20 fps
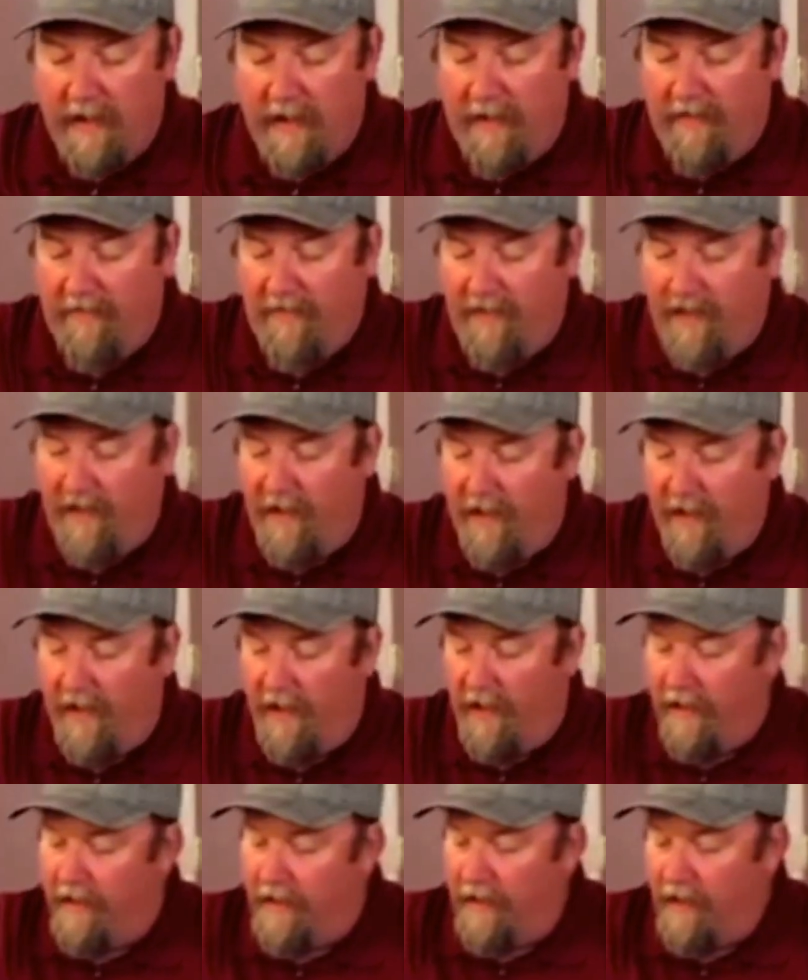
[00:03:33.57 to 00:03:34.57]
and
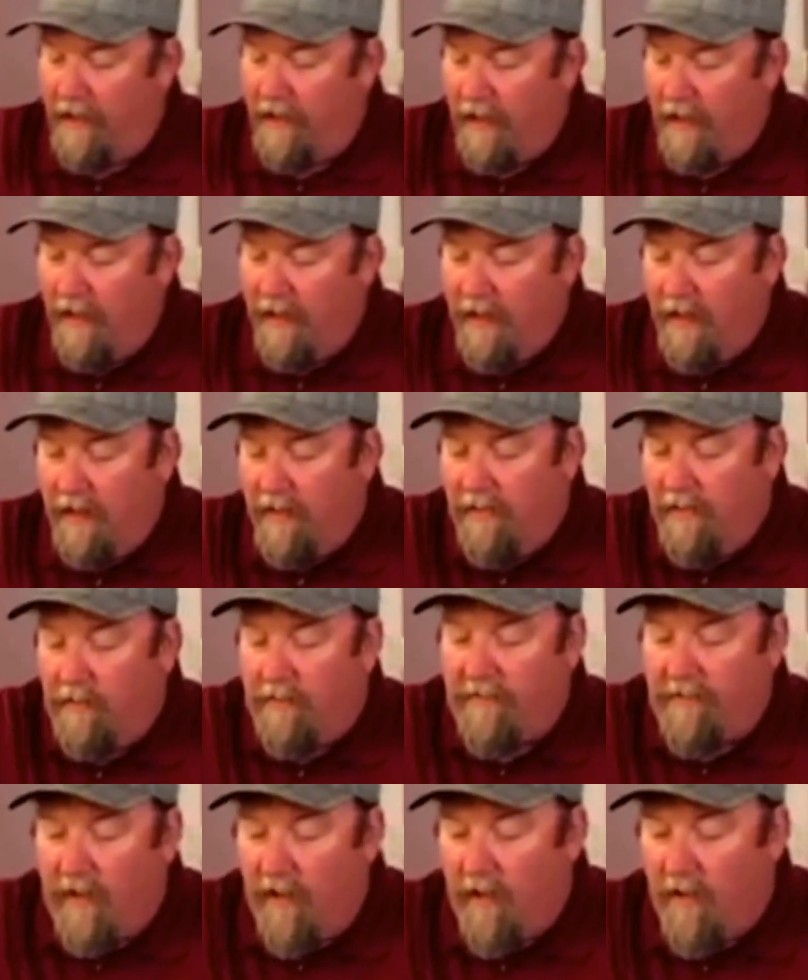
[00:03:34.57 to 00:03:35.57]
then
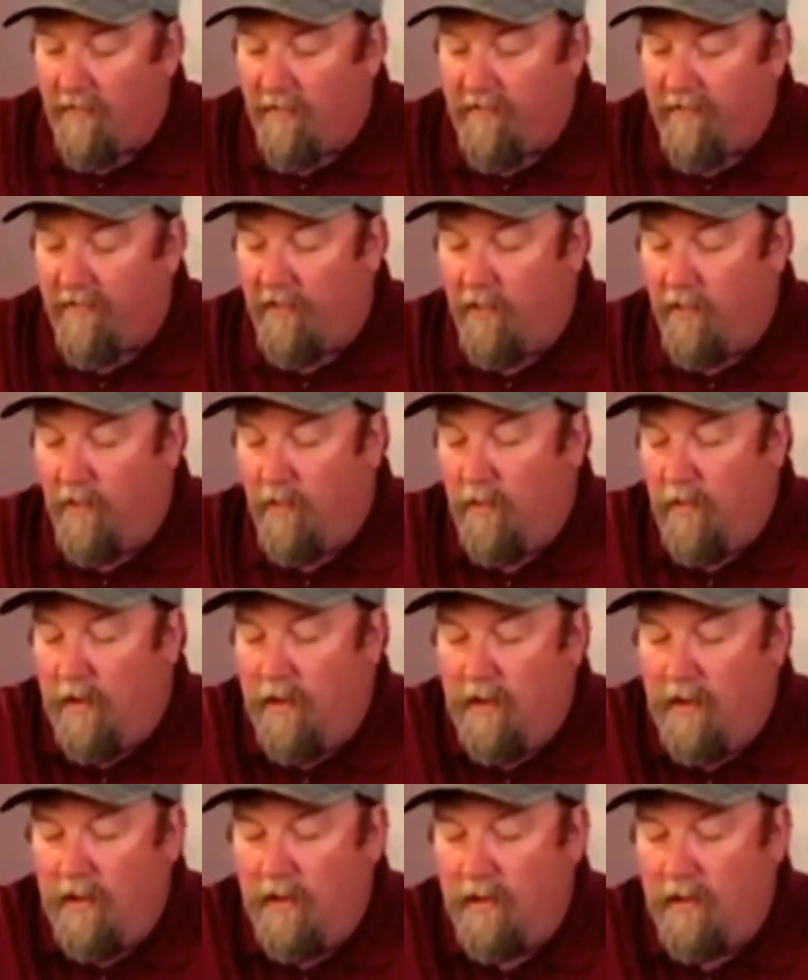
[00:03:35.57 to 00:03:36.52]
there's also